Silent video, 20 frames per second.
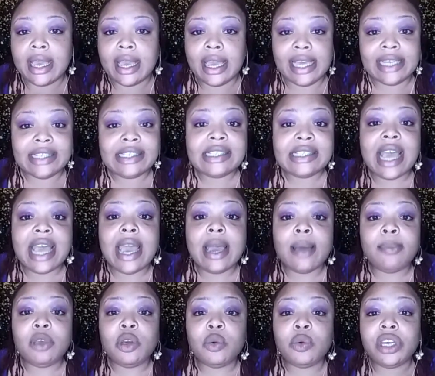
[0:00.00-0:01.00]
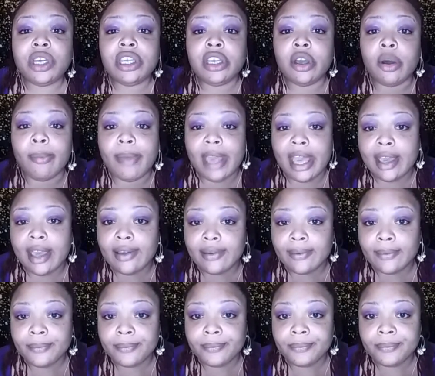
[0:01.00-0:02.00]
and stab you in your back.
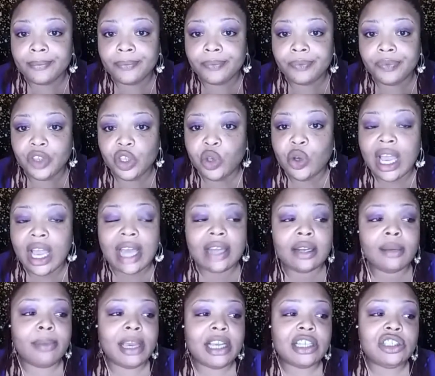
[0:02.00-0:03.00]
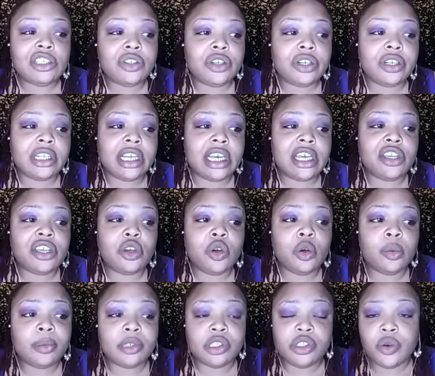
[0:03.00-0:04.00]
You got to make sure that
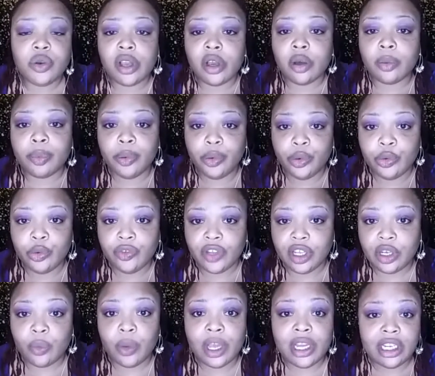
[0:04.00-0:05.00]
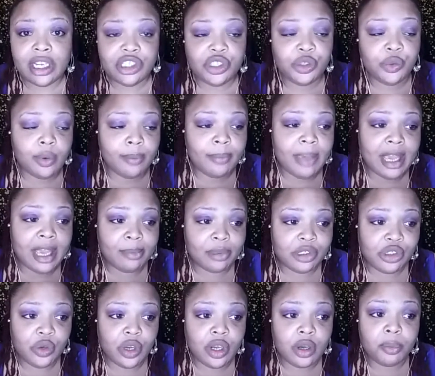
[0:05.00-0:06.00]
you betrayal proof. And the way that you remain
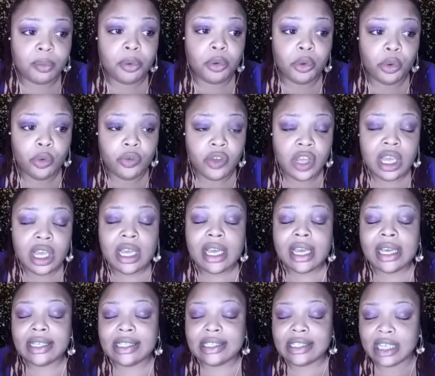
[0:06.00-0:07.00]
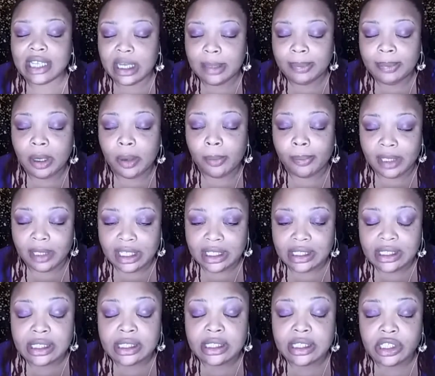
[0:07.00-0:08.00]
betrayal proof is keep your
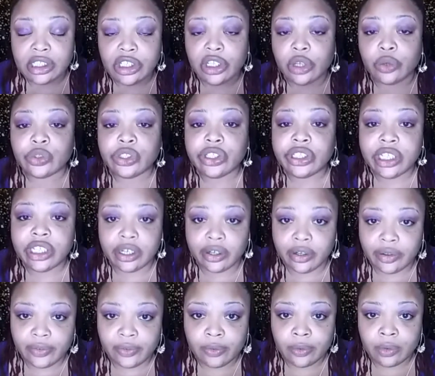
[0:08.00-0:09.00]
business to yourself